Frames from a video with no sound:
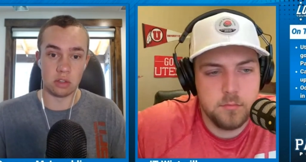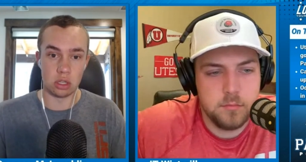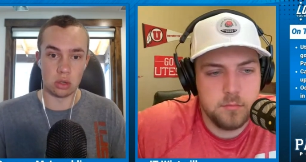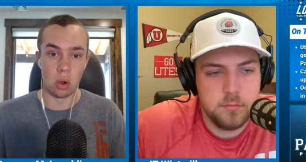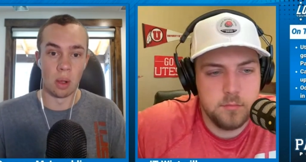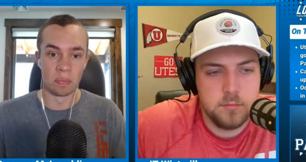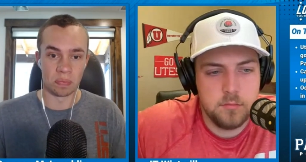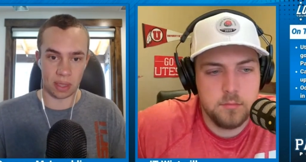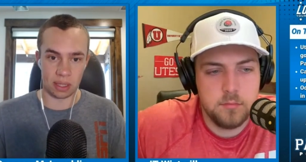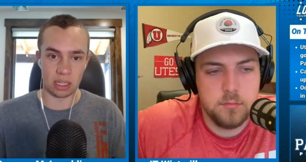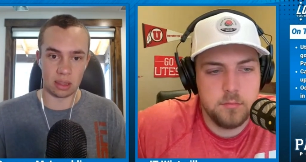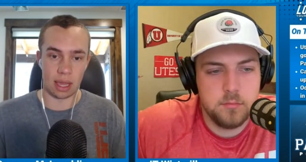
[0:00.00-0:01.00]
Speaker 1: you,
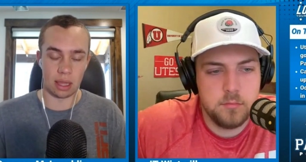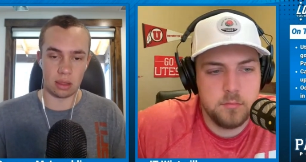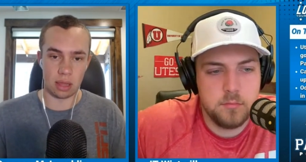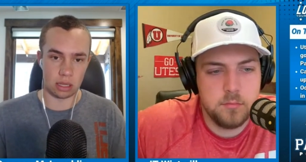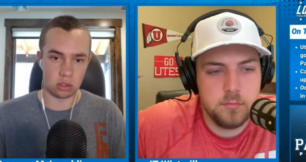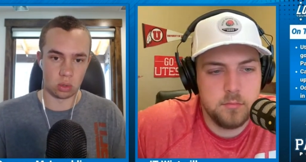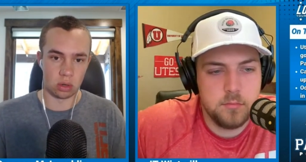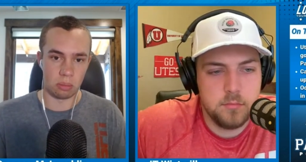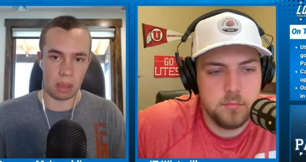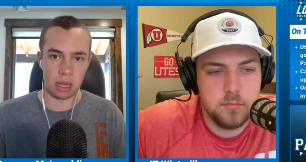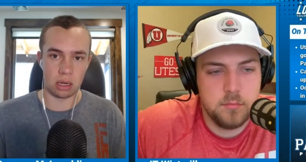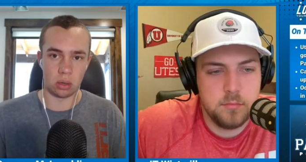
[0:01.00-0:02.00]
I think, that sort of
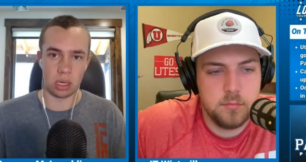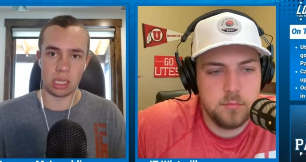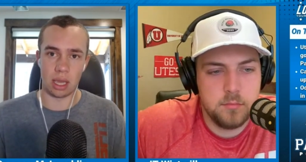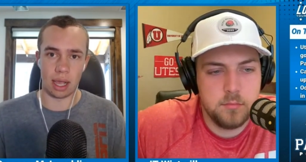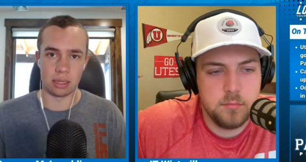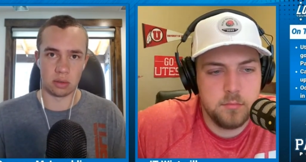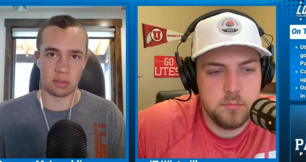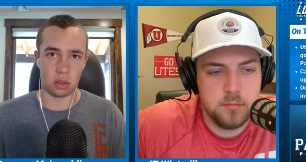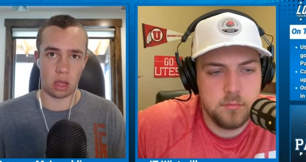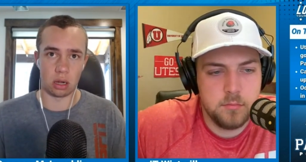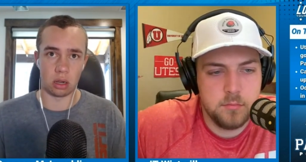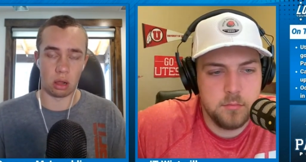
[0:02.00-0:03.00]
pedigree in the eyes of a
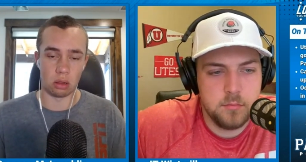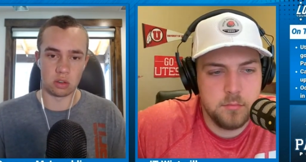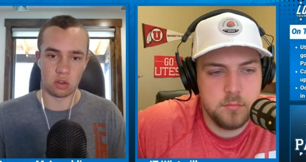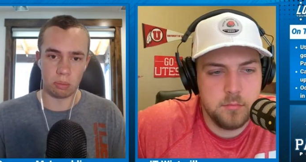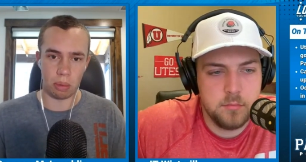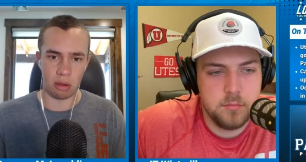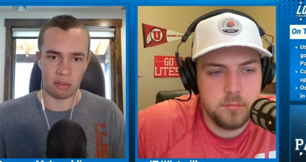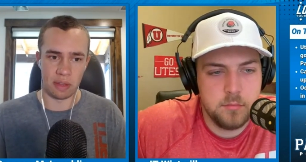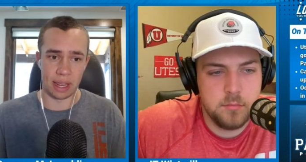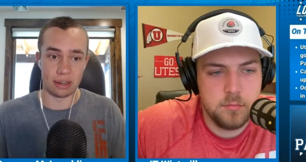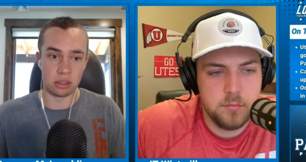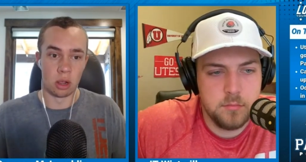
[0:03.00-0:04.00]
lot of college football
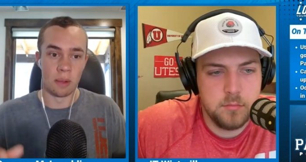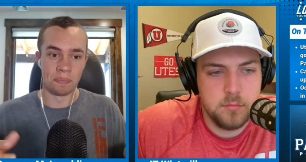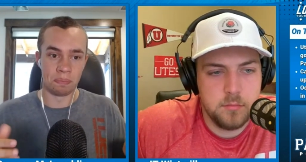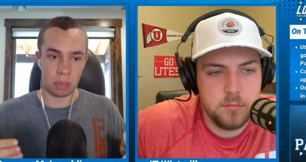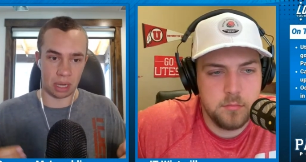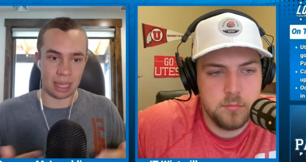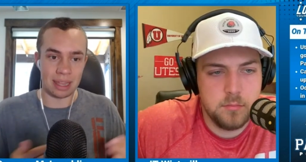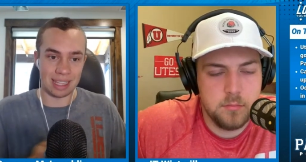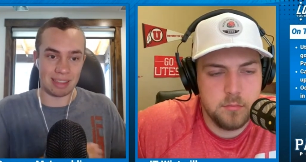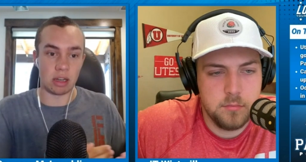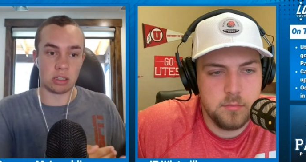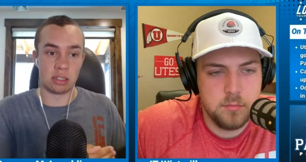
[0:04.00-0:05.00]
fans. But I
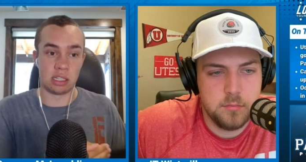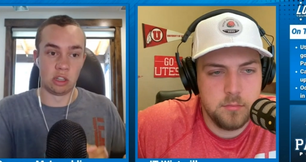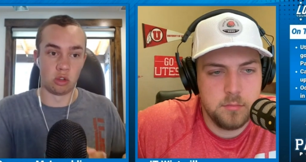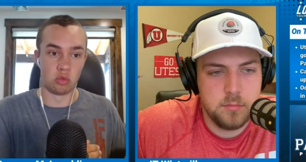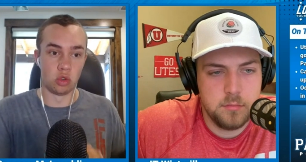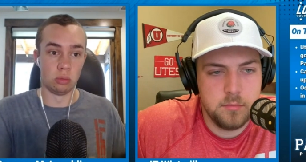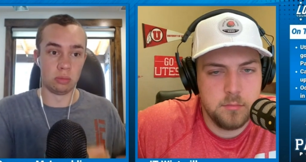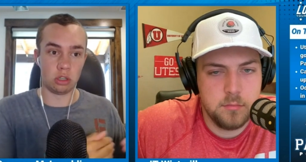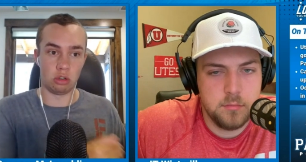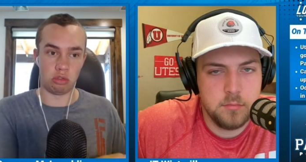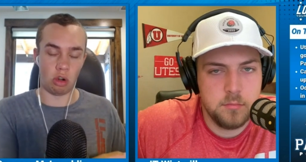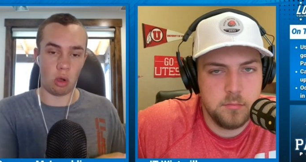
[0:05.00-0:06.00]
think there's still room to
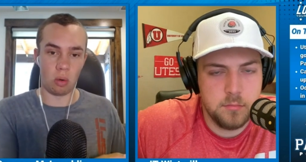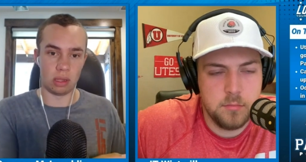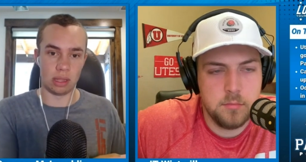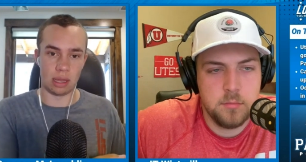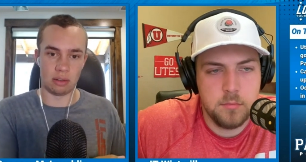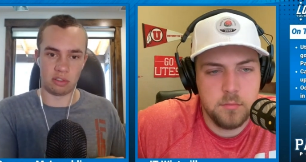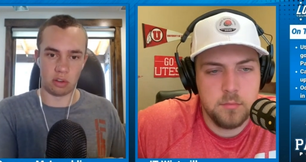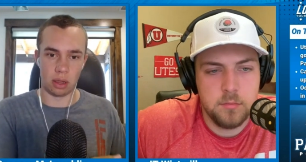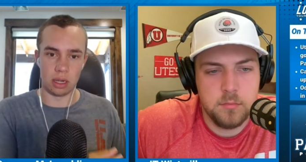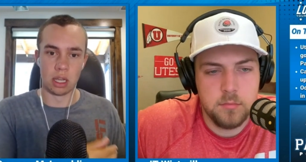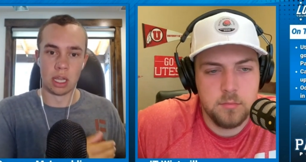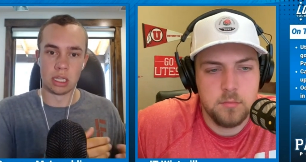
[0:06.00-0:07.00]
grow on that
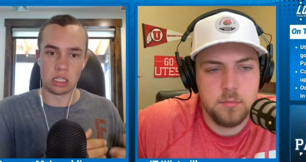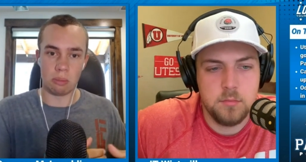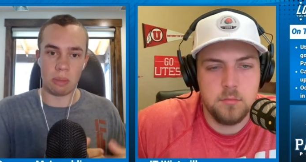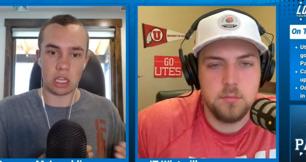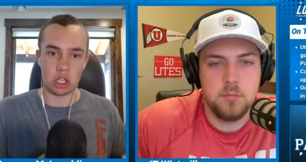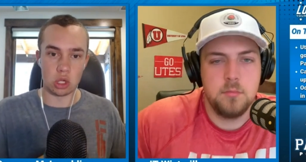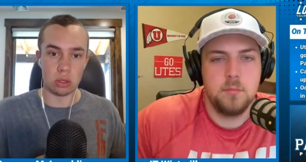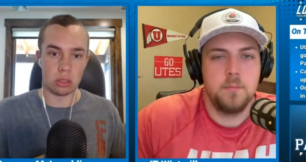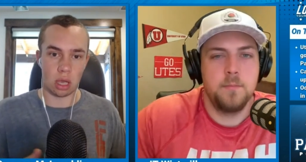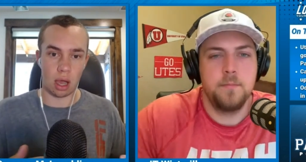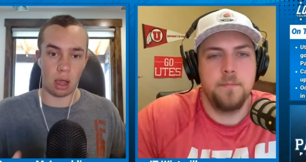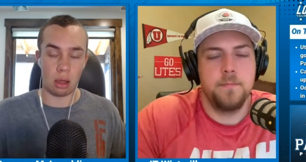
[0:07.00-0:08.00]
front to make
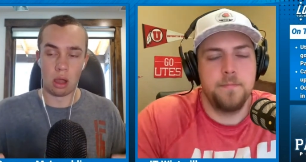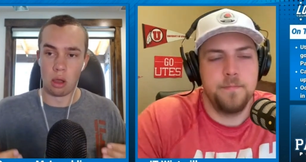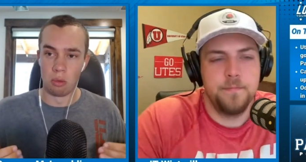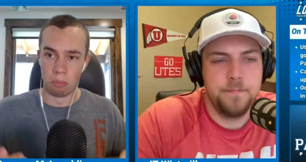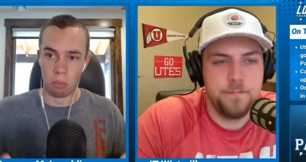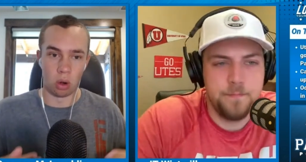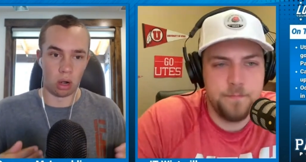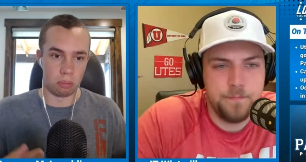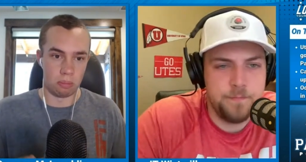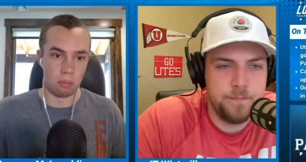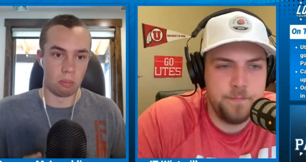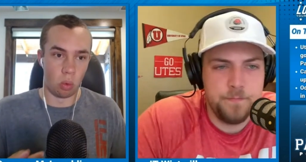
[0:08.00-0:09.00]
Utah
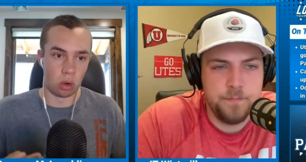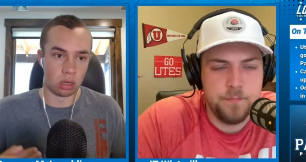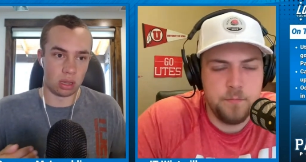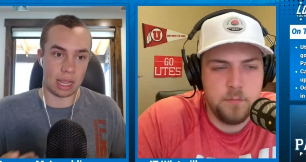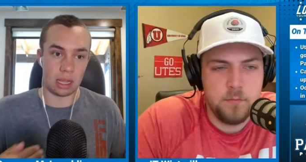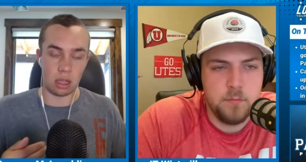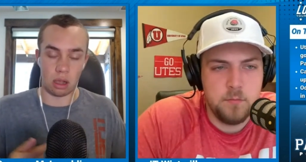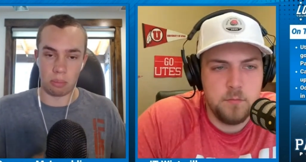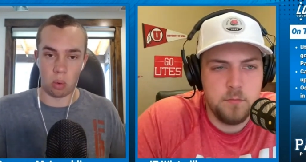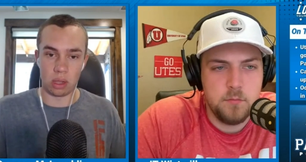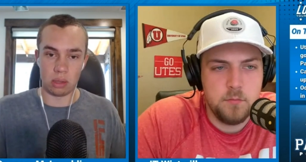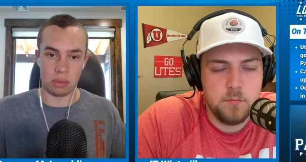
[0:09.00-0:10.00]
more like
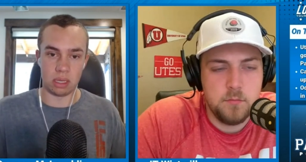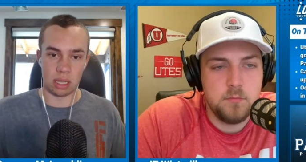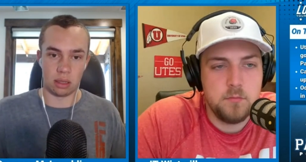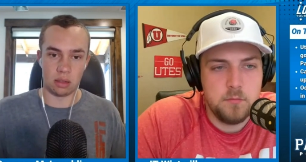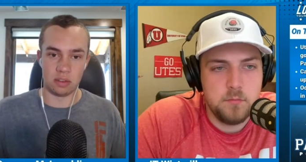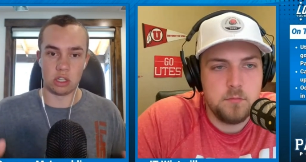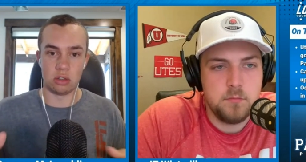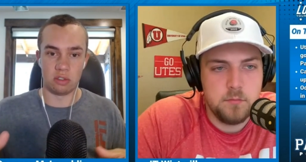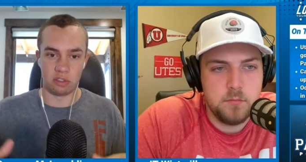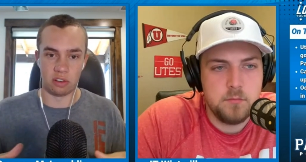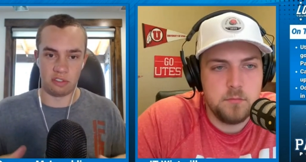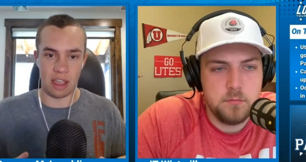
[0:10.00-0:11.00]
appointment television
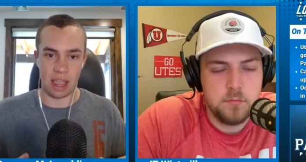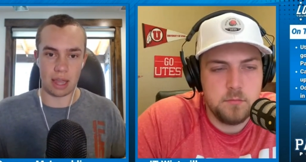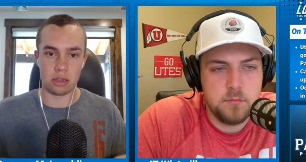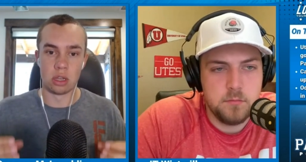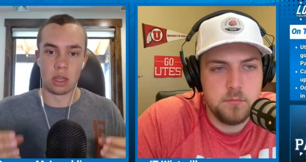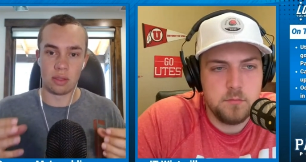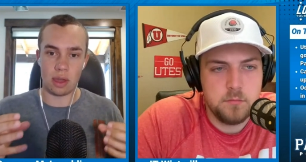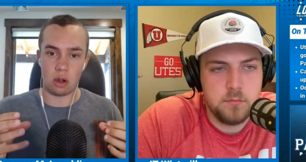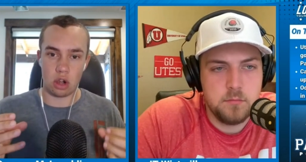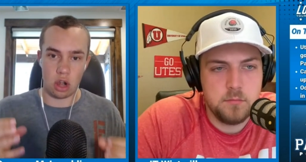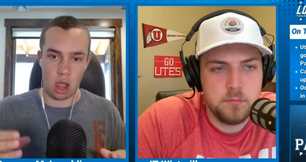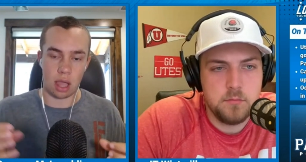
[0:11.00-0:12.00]
for fans that are
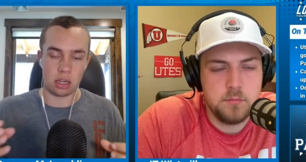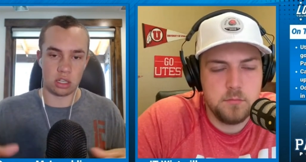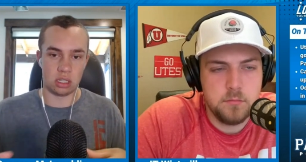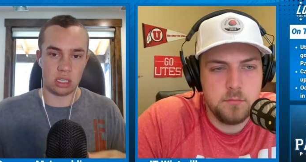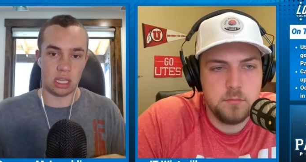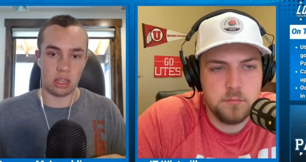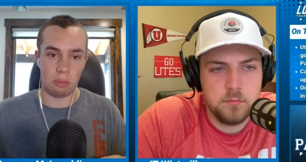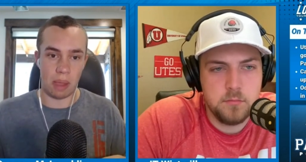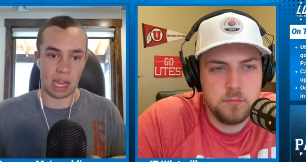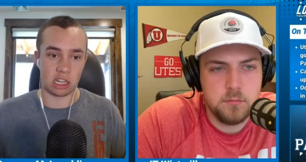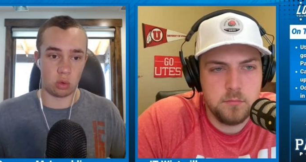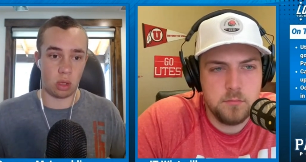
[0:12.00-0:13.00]
not just in the
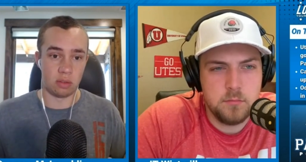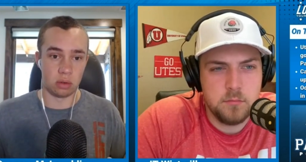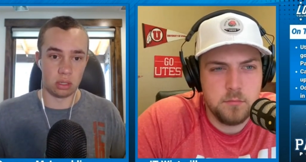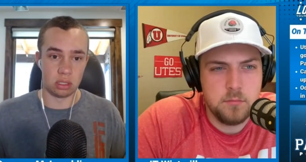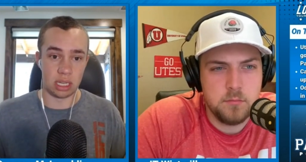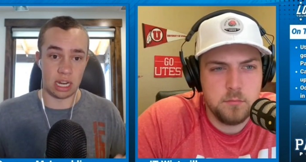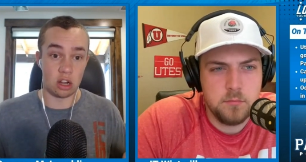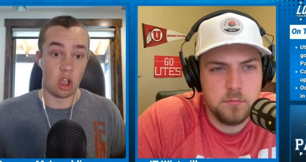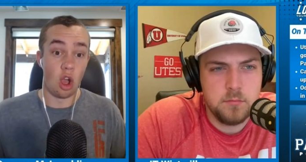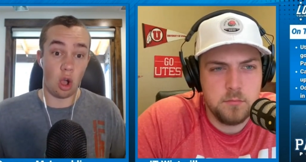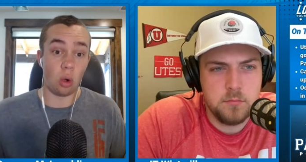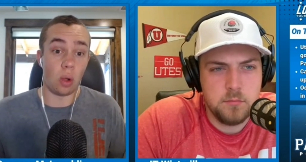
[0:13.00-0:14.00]
Pac-12, where they're saying,
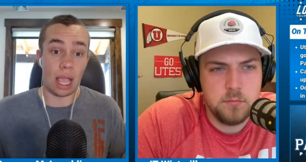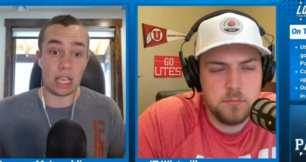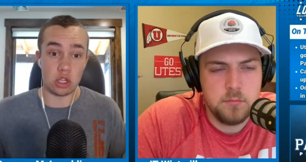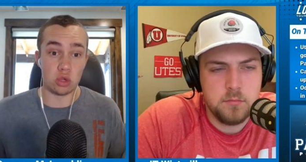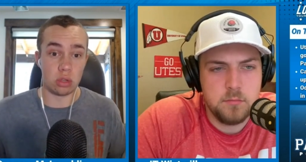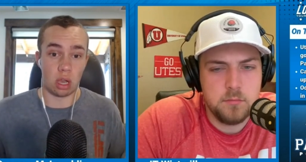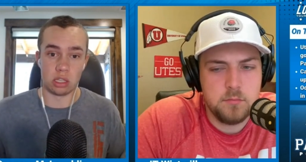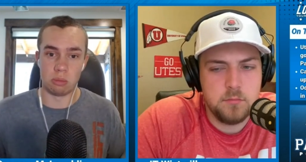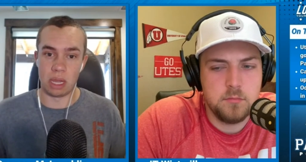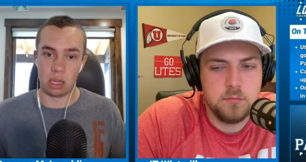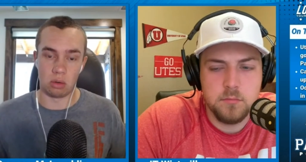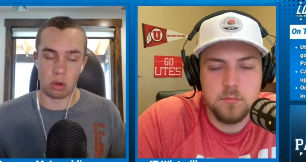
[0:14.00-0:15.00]
oh, hey, Utah's
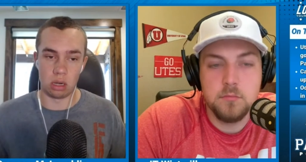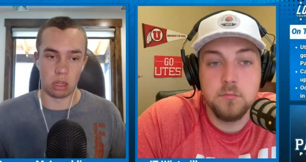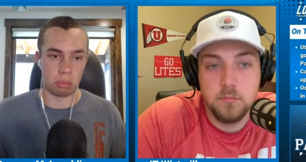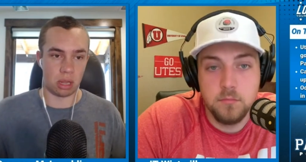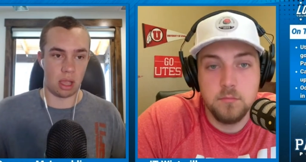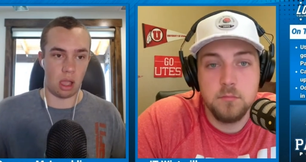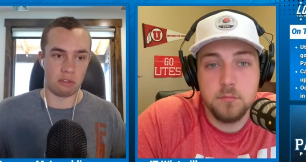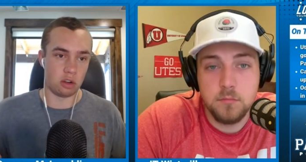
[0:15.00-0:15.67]
making a run to the playoff, or